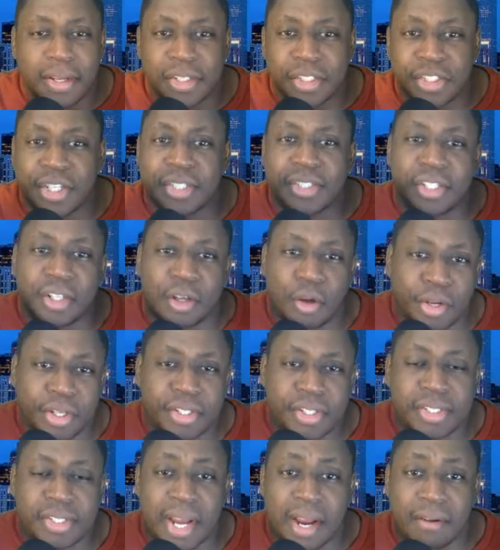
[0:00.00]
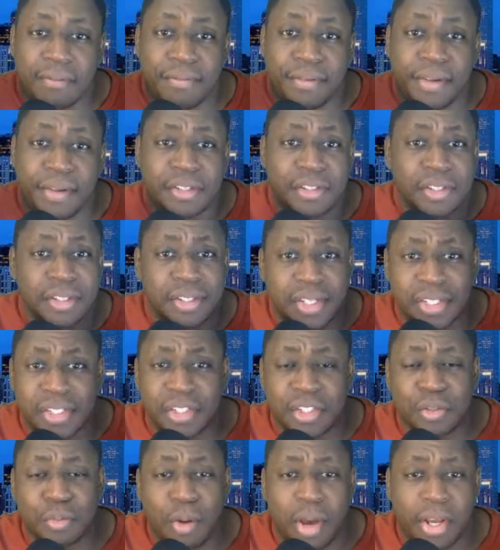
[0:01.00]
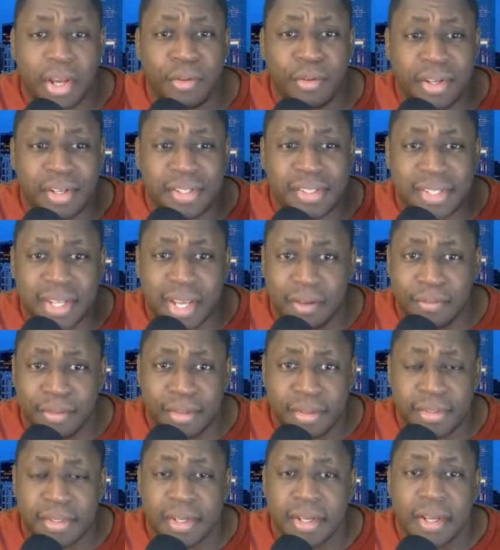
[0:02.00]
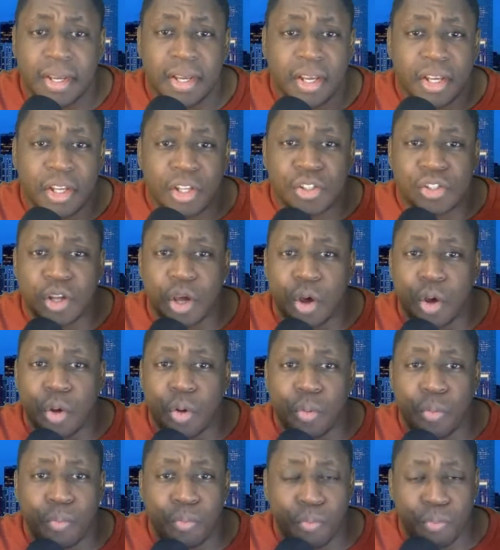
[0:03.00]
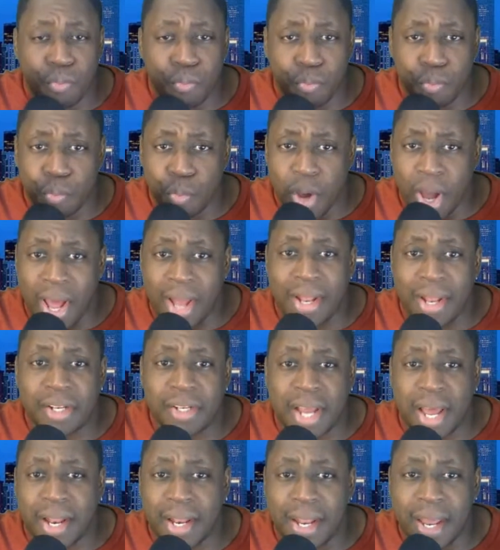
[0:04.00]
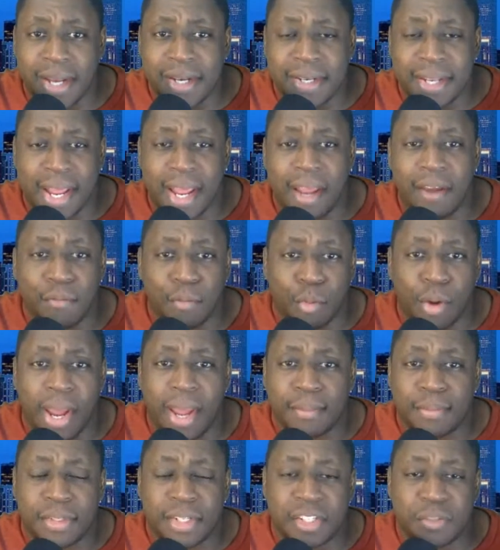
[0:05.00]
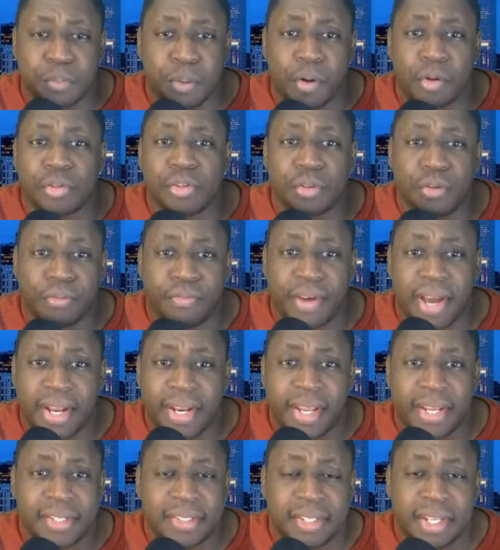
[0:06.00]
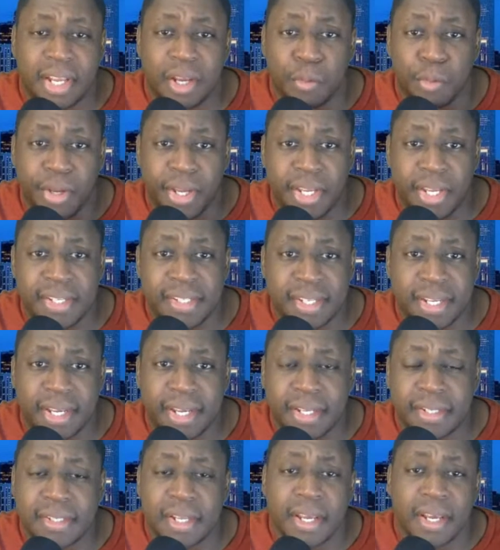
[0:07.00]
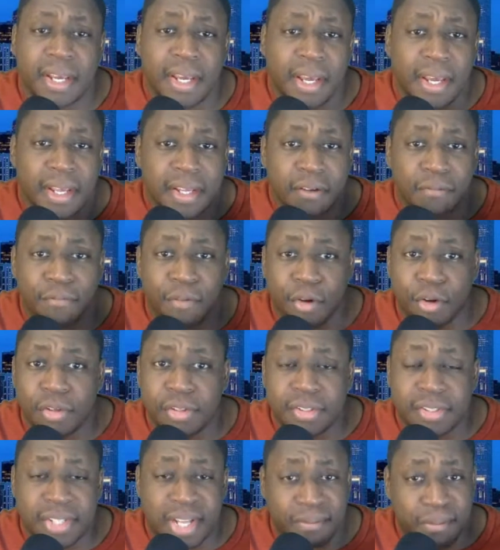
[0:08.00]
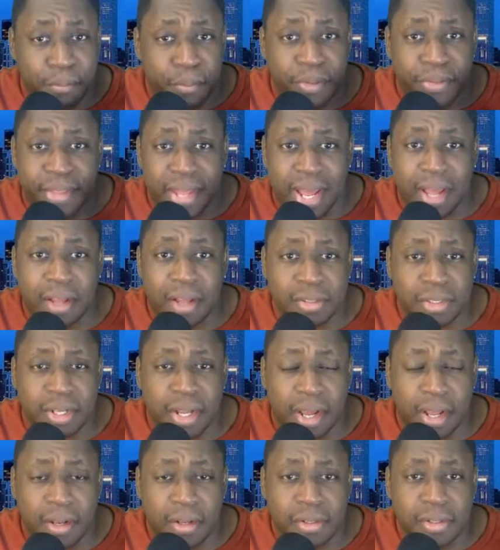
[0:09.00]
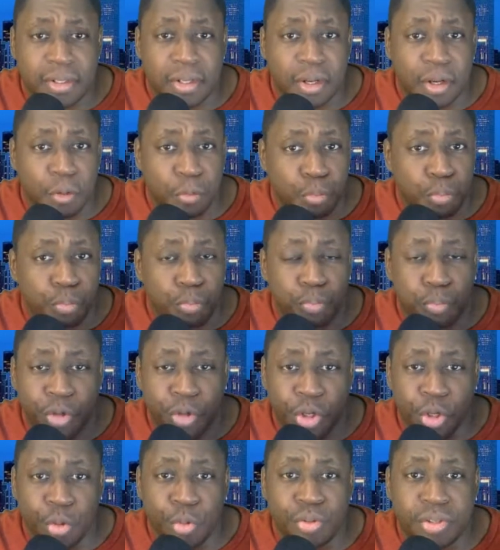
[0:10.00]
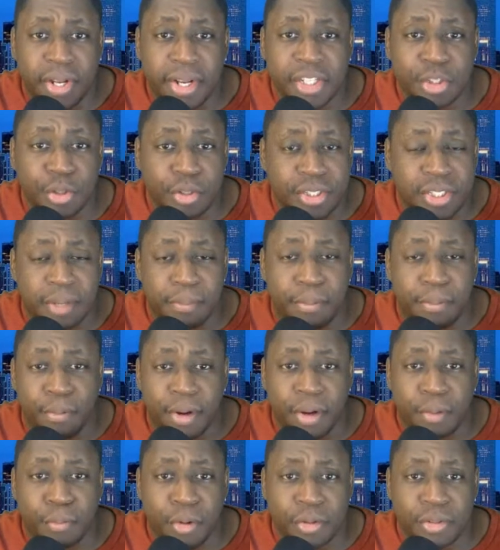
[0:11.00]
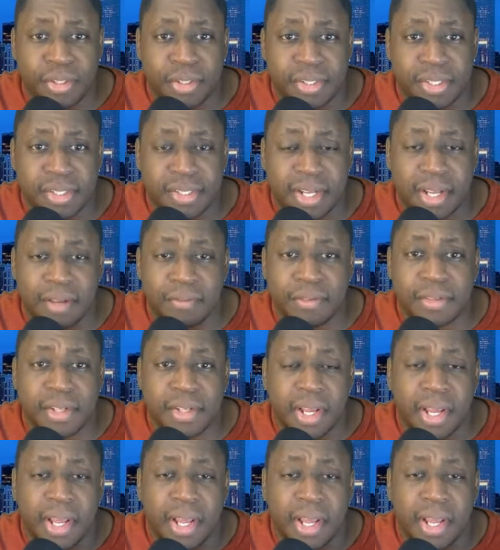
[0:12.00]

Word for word: just to go get your tire fixed. This is why you need a savings. So I like I like Dave Ramsey's personal finance thing when he says, first save up a thousand dollars, use that as your temporary emergency savings,